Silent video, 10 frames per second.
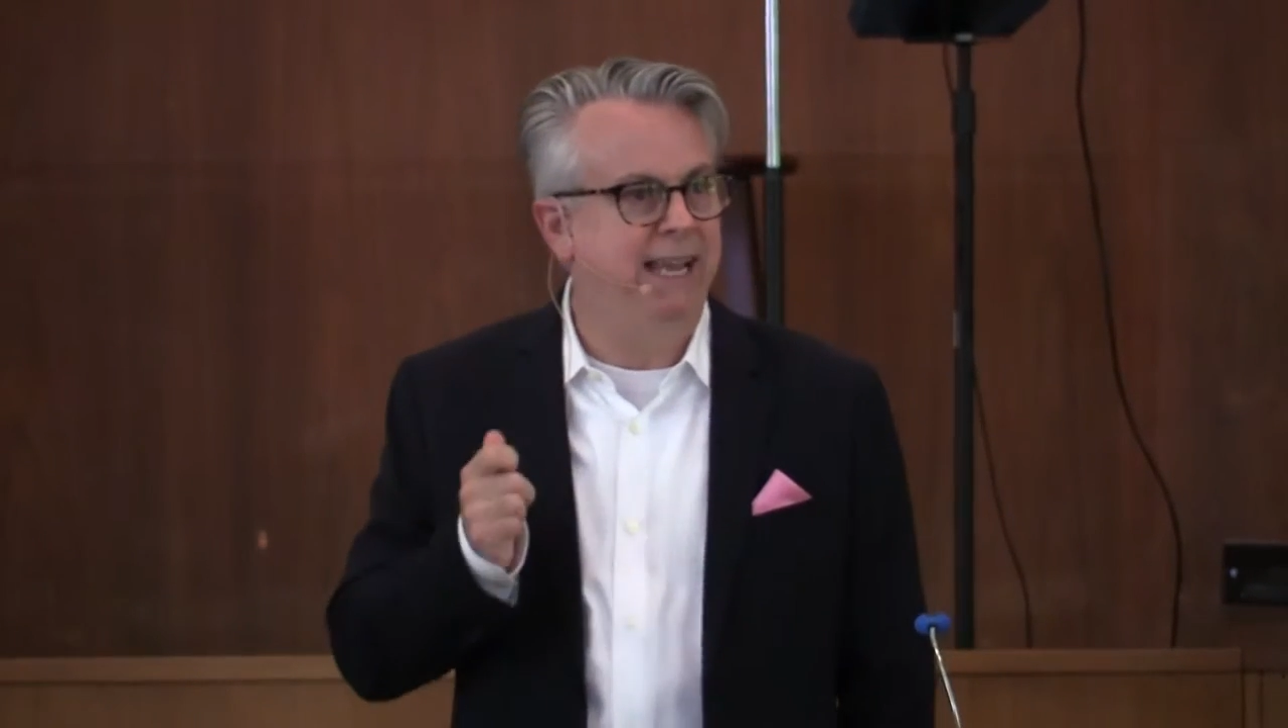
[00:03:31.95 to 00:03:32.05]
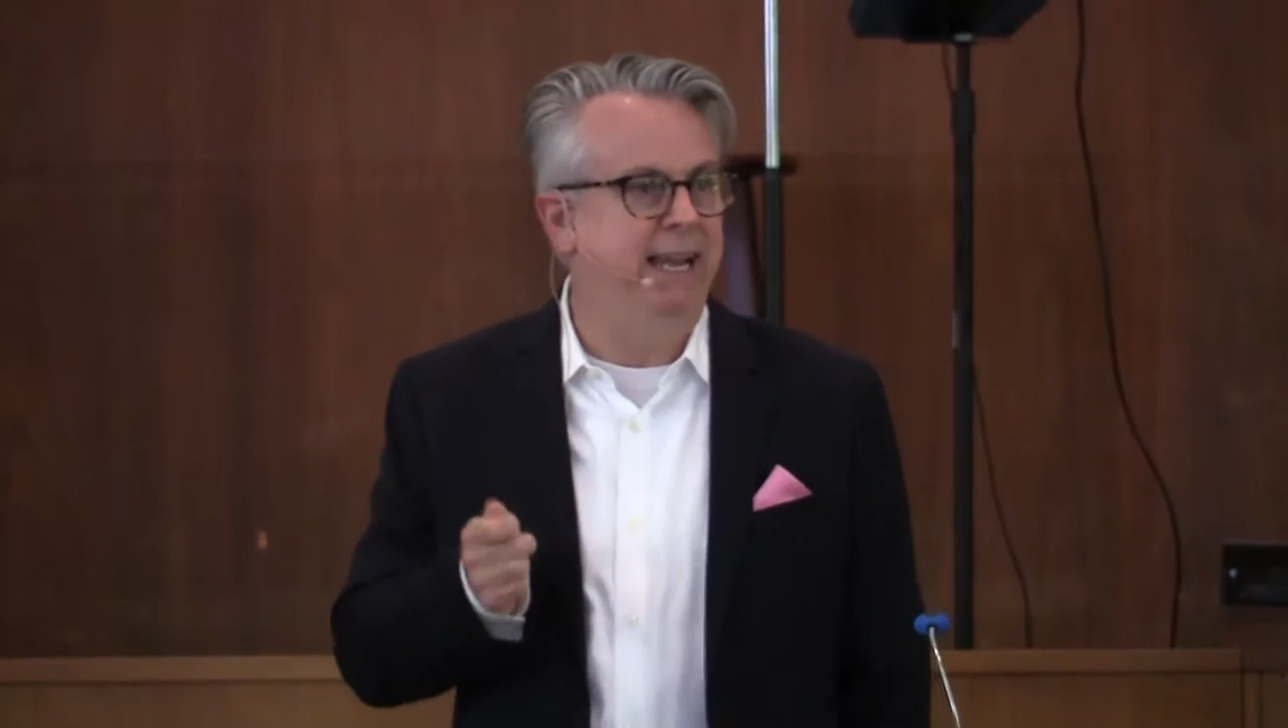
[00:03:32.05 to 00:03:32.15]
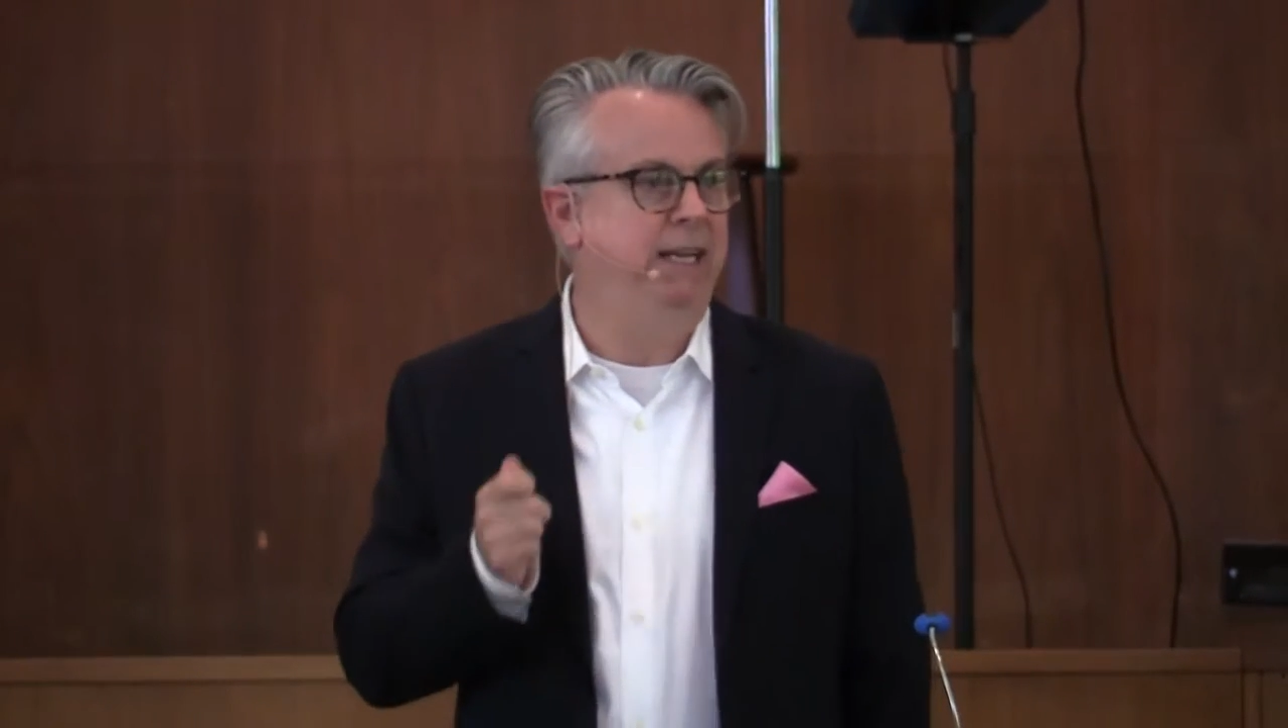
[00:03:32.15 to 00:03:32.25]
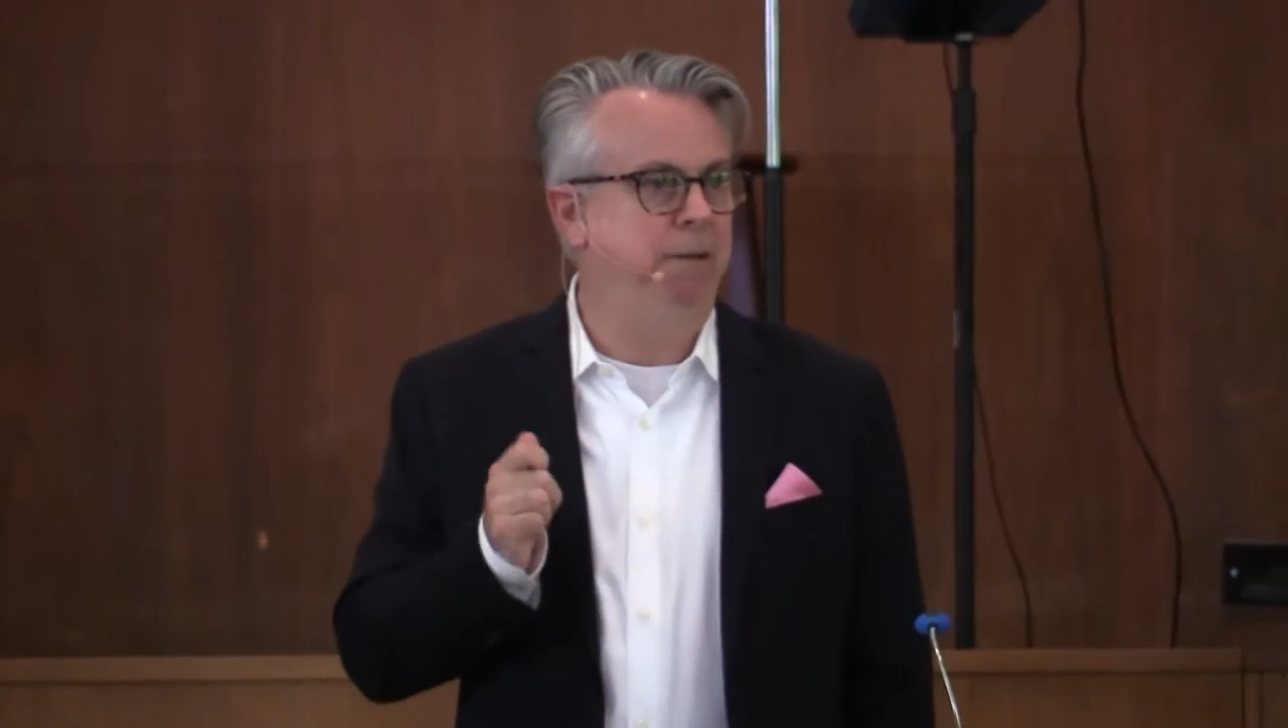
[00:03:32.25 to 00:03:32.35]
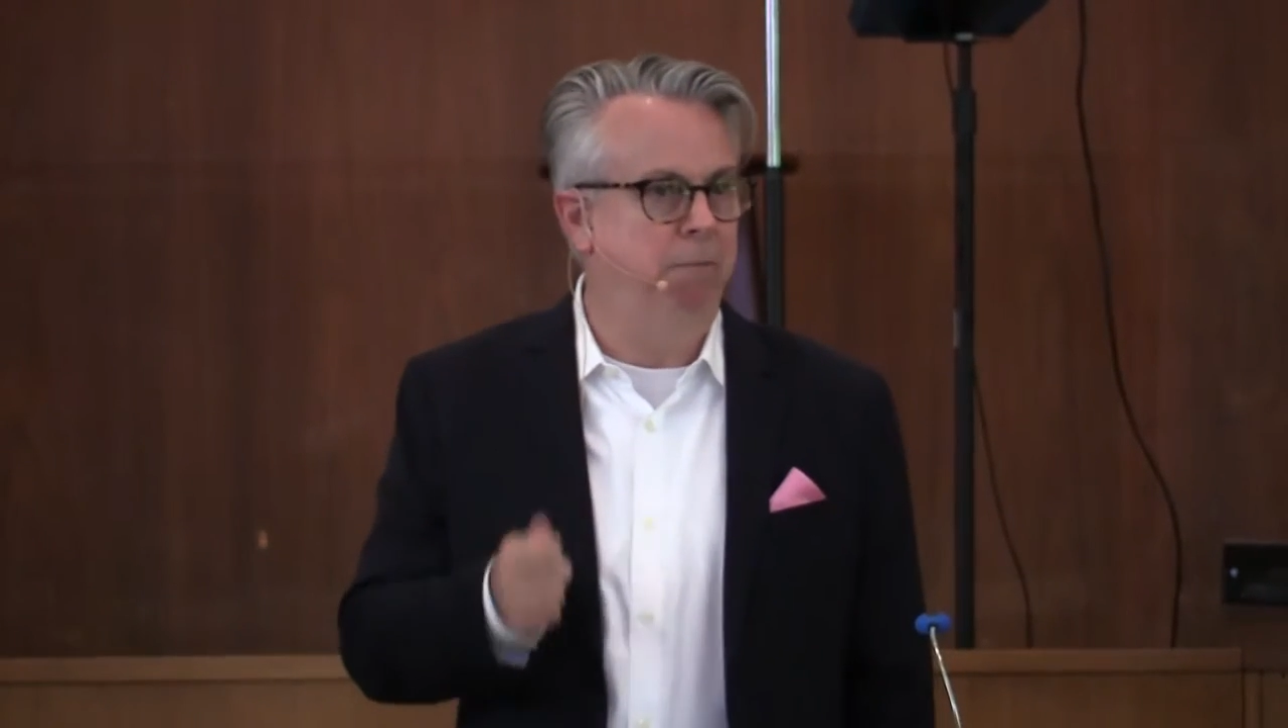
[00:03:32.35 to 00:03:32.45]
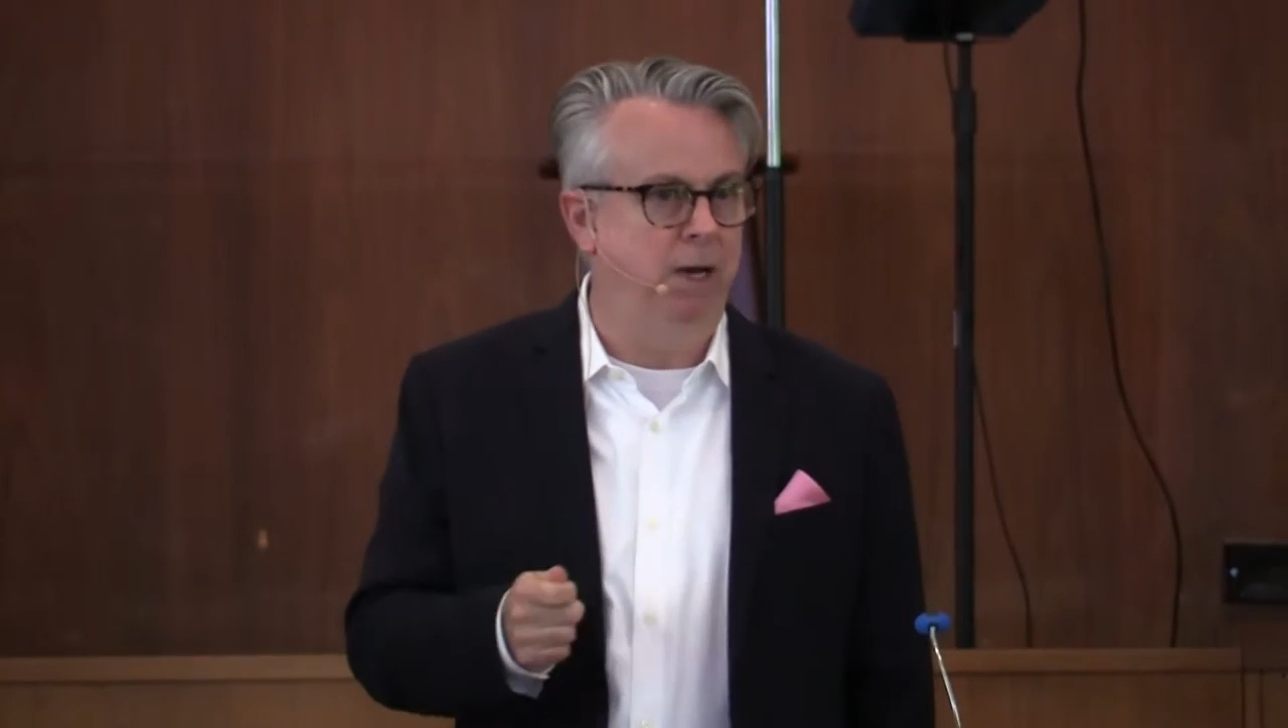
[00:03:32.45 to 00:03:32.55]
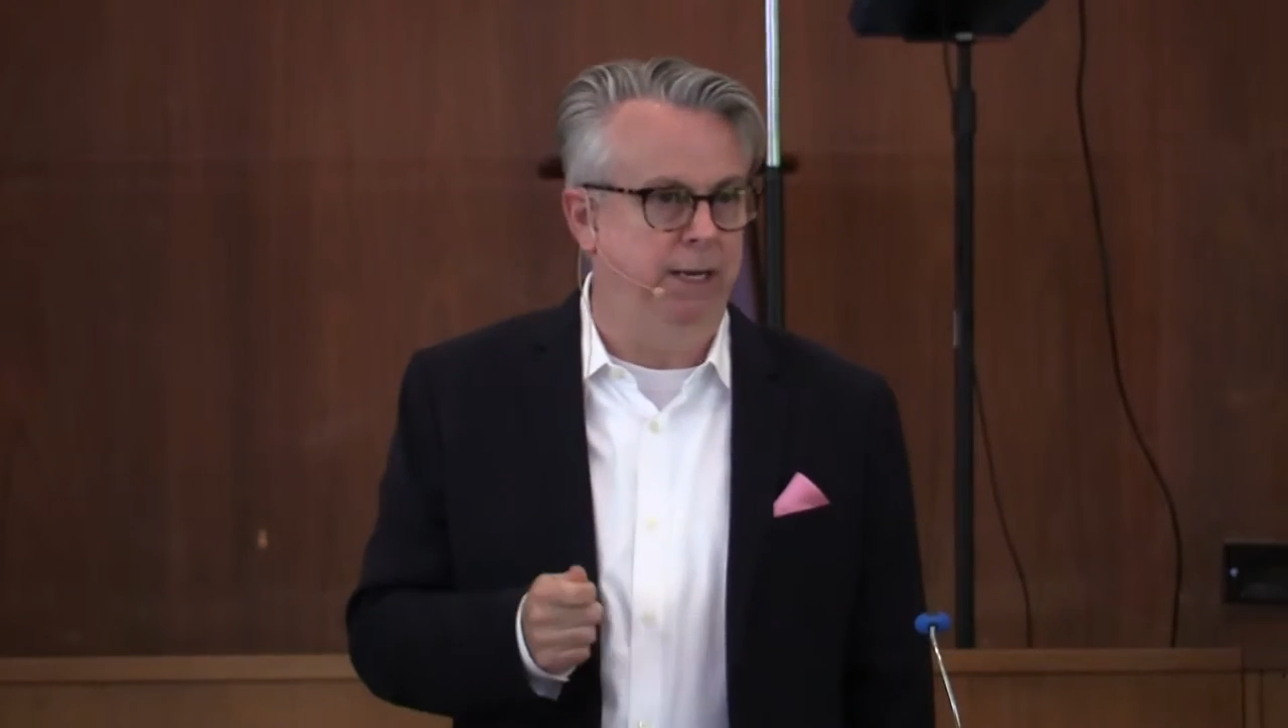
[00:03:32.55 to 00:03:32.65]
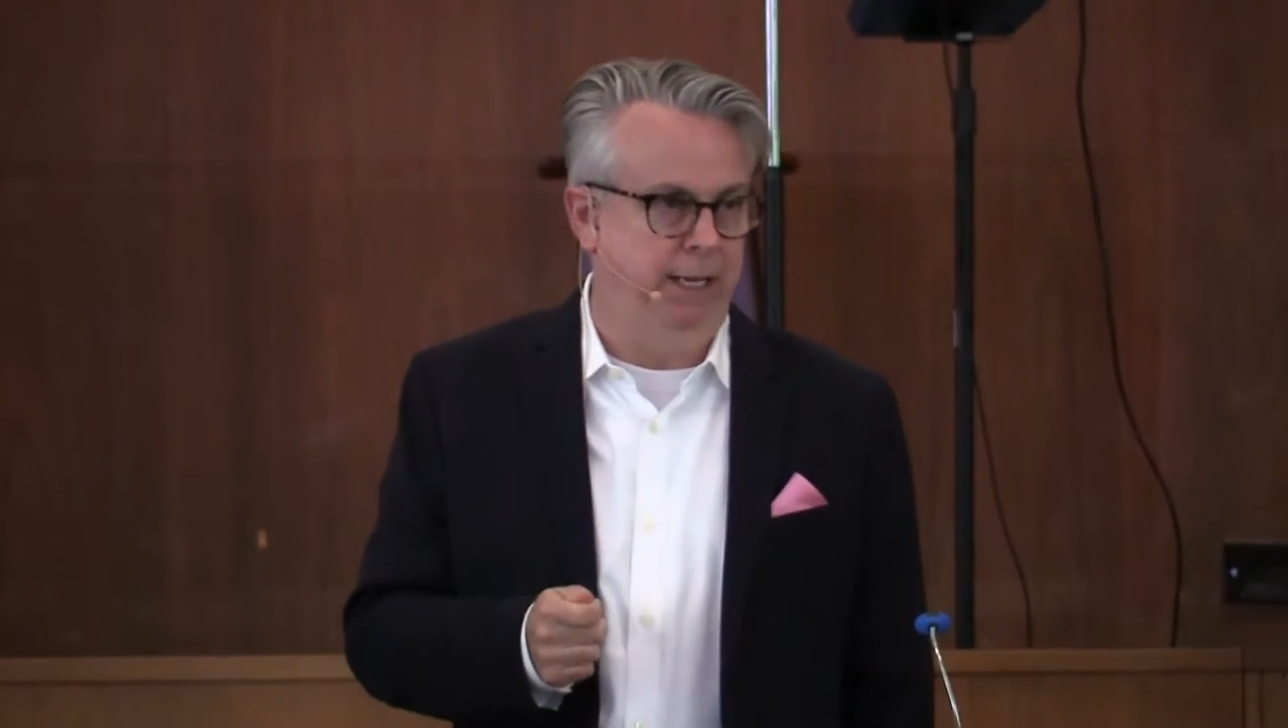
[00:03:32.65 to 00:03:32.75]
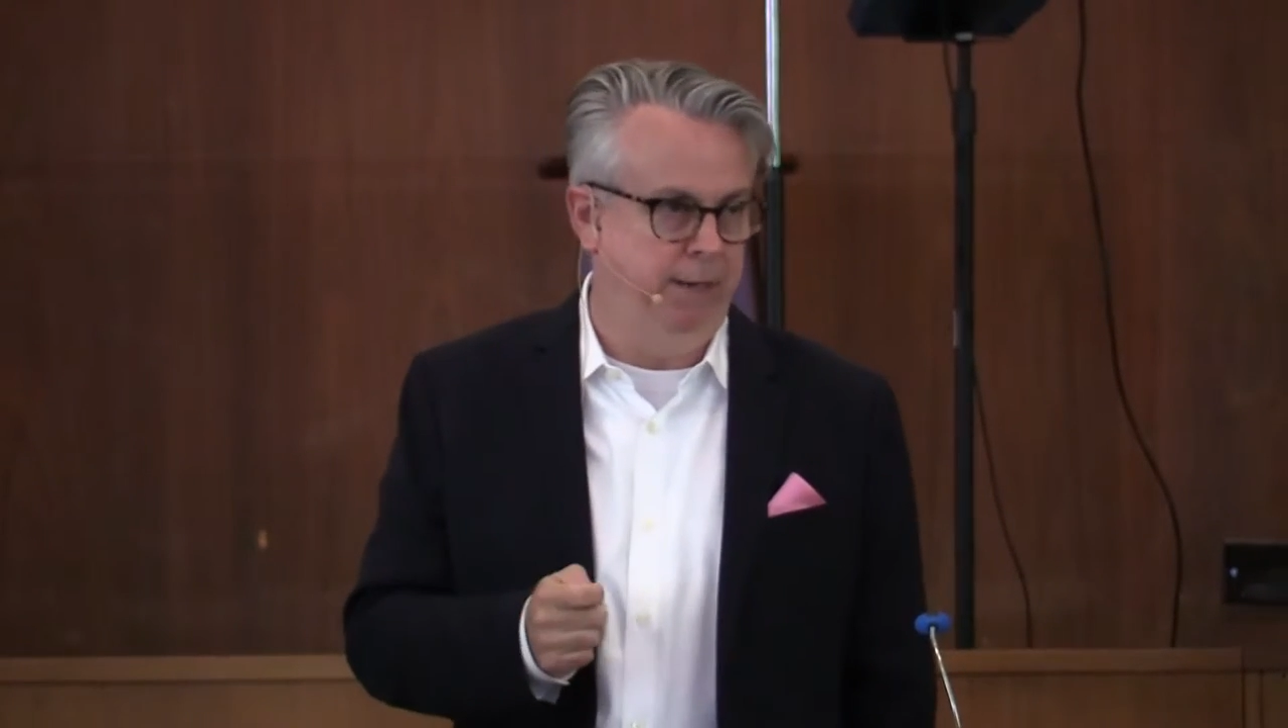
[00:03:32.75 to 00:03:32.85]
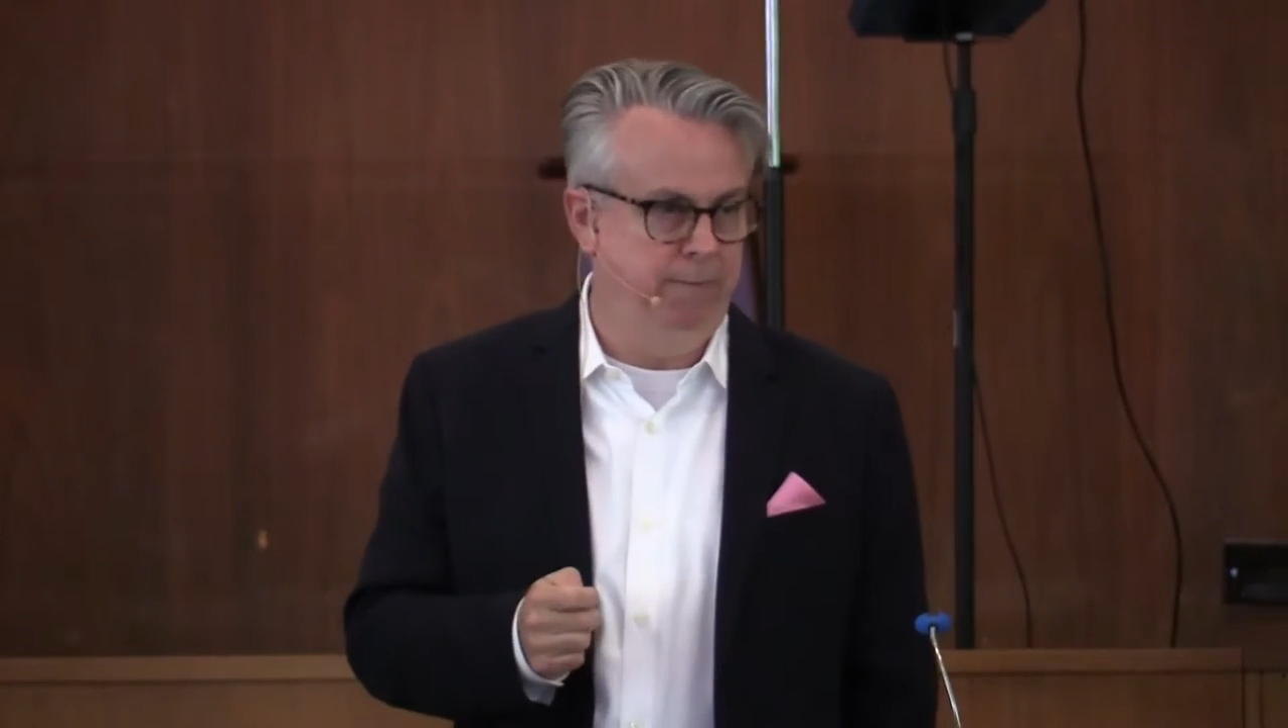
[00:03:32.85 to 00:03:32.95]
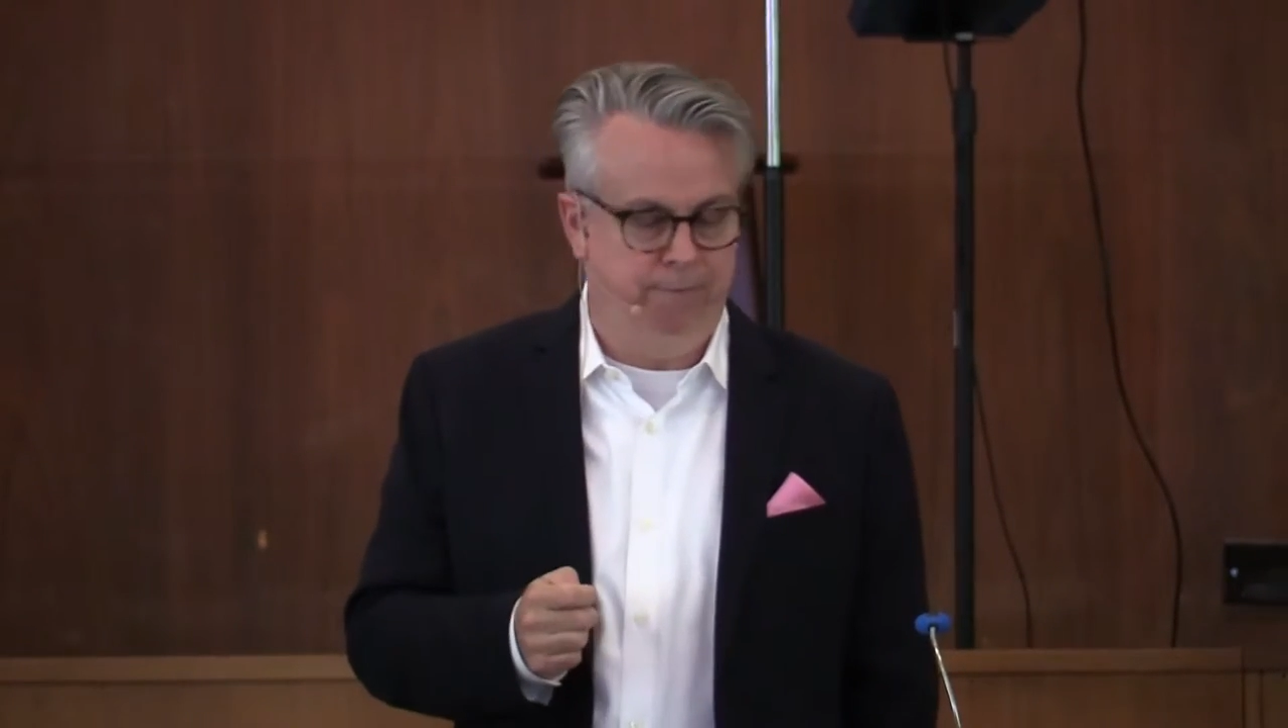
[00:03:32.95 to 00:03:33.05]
handing money